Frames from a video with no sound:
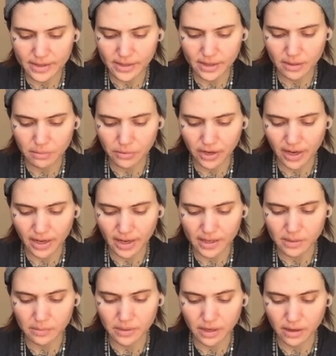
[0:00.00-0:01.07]
in the brain
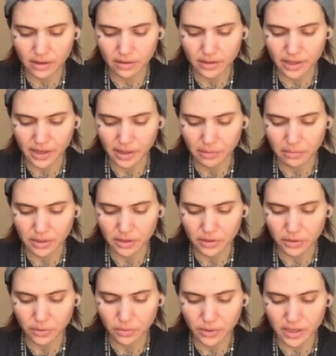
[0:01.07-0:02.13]
has been unclear, but
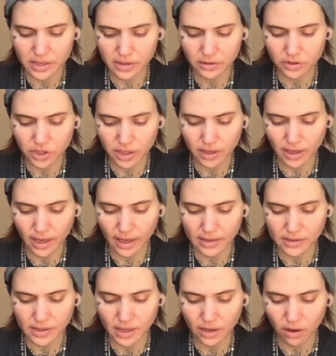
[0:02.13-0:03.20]
new research
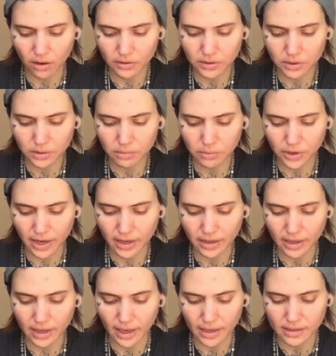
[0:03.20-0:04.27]
indicates that altered brain
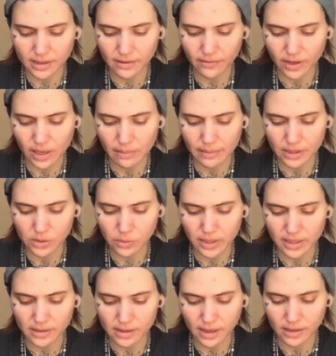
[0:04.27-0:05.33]
connectivity
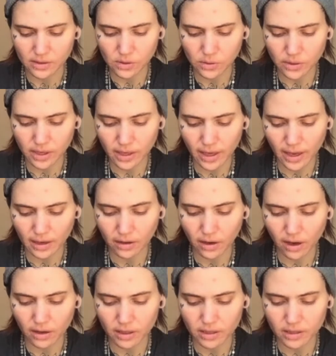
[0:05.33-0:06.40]
between sensory and
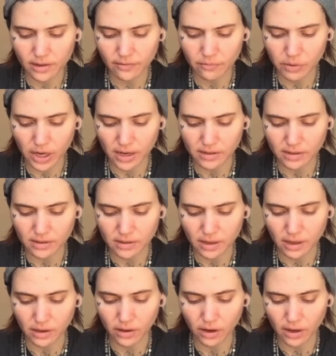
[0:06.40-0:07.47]
cognitive
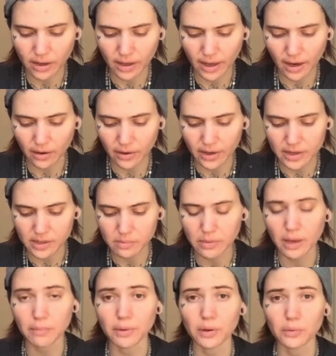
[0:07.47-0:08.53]
processing areas
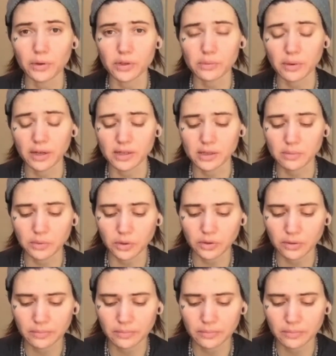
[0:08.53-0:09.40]
may be responsible.